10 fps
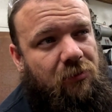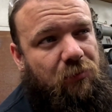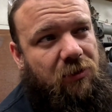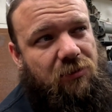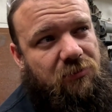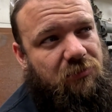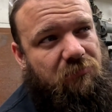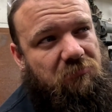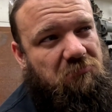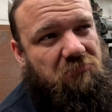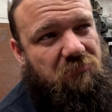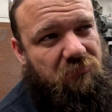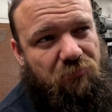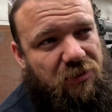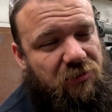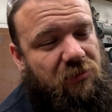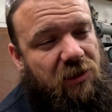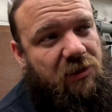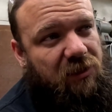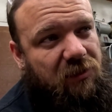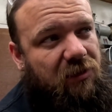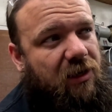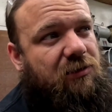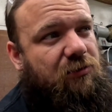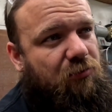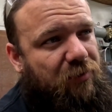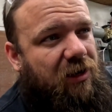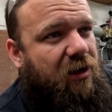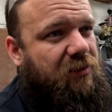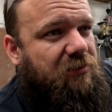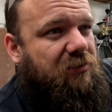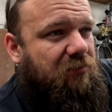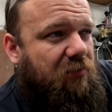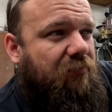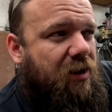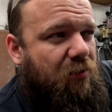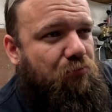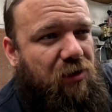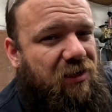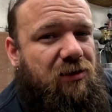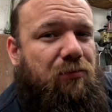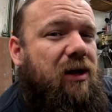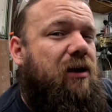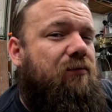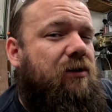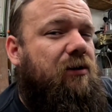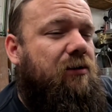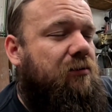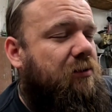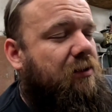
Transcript: because basically I need that to know my heights of how big to make everything.